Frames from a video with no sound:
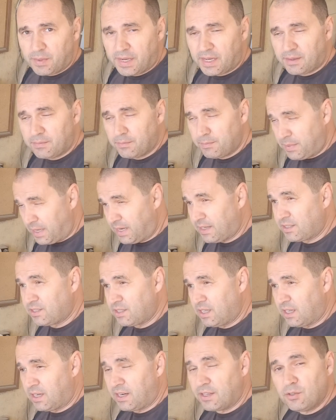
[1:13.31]
ba bags
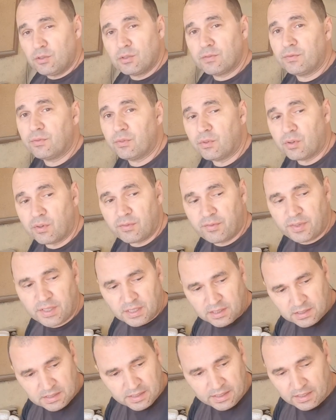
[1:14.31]
that I use for
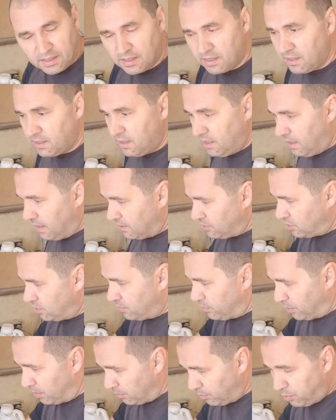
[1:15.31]
filleting, and
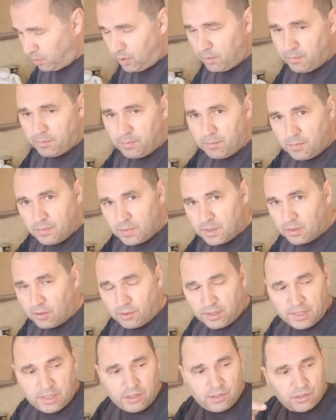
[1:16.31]
just put a blob
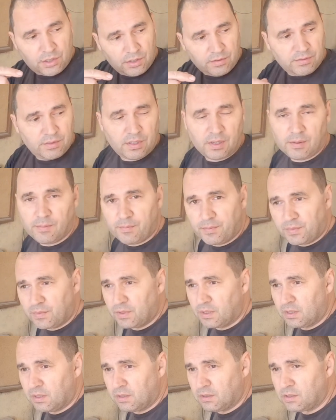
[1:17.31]
on each of the um,
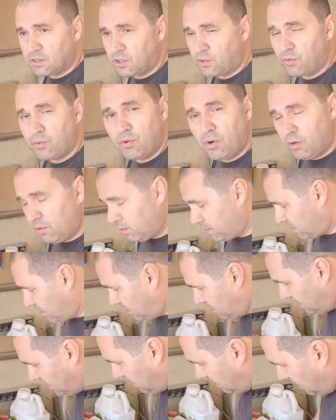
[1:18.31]
screw
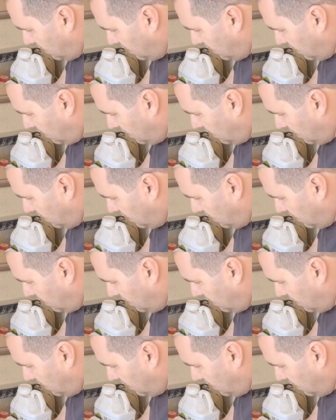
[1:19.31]
holes.